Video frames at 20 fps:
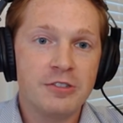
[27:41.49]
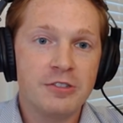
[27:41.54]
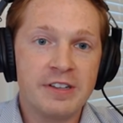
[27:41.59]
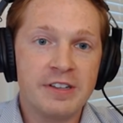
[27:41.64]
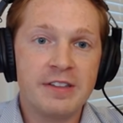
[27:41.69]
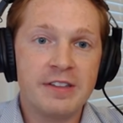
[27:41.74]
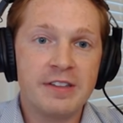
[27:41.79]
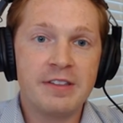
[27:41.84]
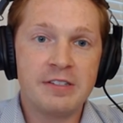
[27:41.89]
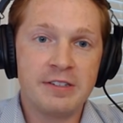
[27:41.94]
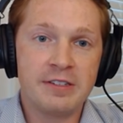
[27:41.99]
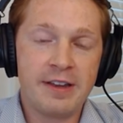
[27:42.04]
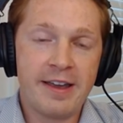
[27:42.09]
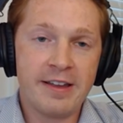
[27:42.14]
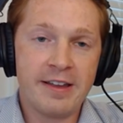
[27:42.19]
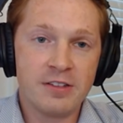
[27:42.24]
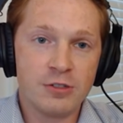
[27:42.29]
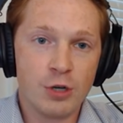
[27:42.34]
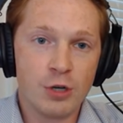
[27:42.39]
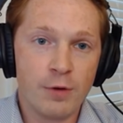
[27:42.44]
to get these
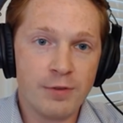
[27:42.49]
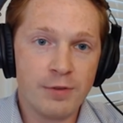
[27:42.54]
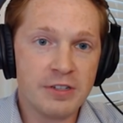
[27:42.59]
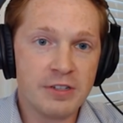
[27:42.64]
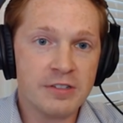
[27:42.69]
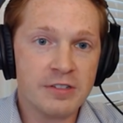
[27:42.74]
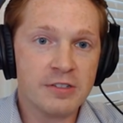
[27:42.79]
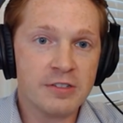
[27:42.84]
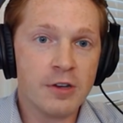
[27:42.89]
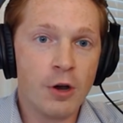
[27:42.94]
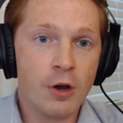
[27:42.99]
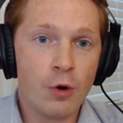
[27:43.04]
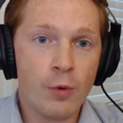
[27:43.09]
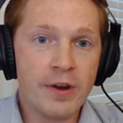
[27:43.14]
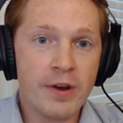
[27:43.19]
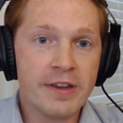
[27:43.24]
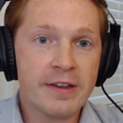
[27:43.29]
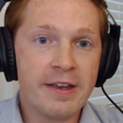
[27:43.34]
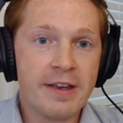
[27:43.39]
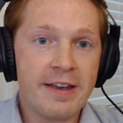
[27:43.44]
enhanced services
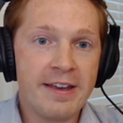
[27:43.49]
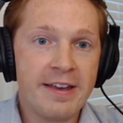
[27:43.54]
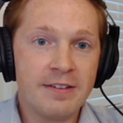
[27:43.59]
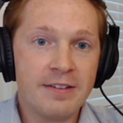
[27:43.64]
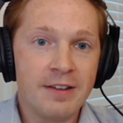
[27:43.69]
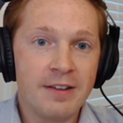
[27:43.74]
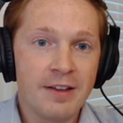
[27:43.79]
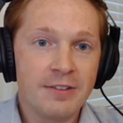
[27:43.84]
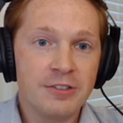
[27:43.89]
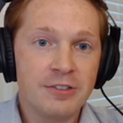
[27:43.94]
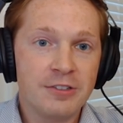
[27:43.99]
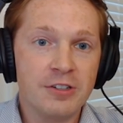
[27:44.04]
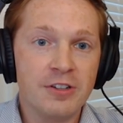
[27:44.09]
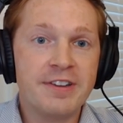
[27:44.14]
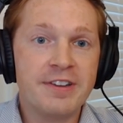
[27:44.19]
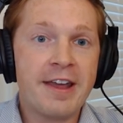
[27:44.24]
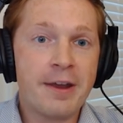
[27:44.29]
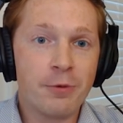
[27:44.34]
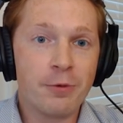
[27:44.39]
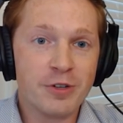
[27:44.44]
going and
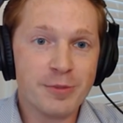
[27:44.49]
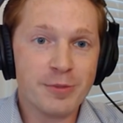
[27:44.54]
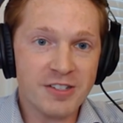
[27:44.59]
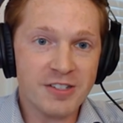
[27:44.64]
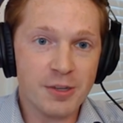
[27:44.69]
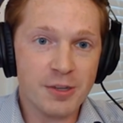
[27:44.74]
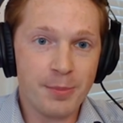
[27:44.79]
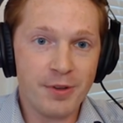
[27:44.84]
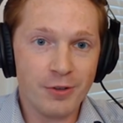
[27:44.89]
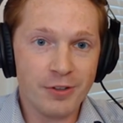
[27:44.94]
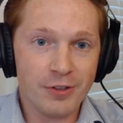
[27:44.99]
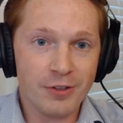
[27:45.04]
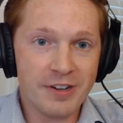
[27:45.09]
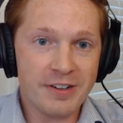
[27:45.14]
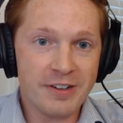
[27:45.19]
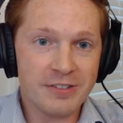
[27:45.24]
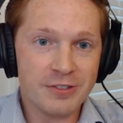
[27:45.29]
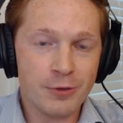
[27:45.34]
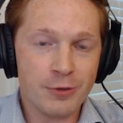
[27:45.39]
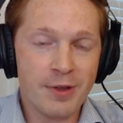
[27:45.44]
delineate
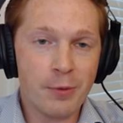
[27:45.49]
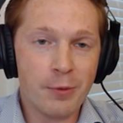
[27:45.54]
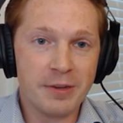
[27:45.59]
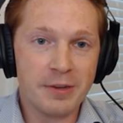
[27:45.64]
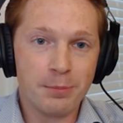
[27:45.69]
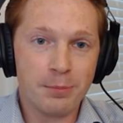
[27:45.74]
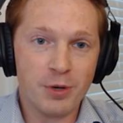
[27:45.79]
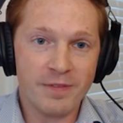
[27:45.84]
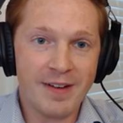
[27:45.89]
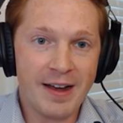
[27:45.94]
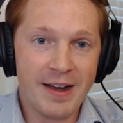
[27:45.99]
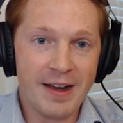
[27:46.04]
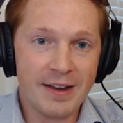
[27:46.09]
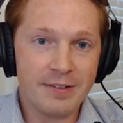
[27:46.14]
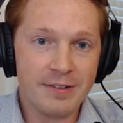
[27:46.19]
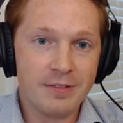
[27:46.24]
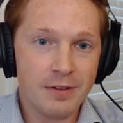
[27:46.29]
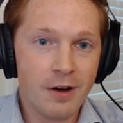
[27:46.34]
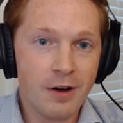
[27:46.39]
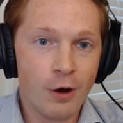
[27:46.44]
responsibilities so that we can
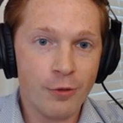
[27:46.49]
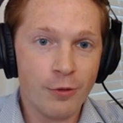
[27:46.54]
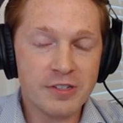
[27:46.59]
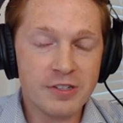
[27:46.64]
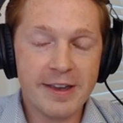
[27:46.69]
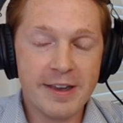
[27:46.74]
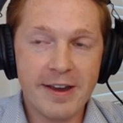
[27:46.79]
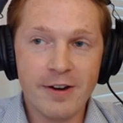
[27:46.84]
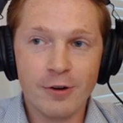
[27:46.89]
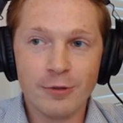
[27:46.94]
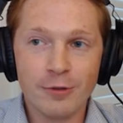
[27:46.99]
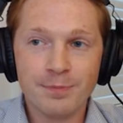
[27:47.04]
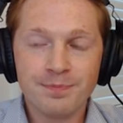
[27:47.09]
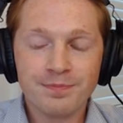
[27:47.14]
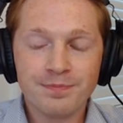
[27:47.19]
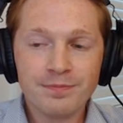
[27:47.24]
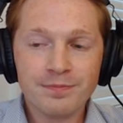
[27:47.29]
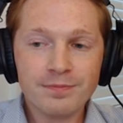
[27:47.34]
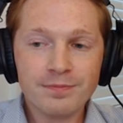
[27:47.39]
provide all this care.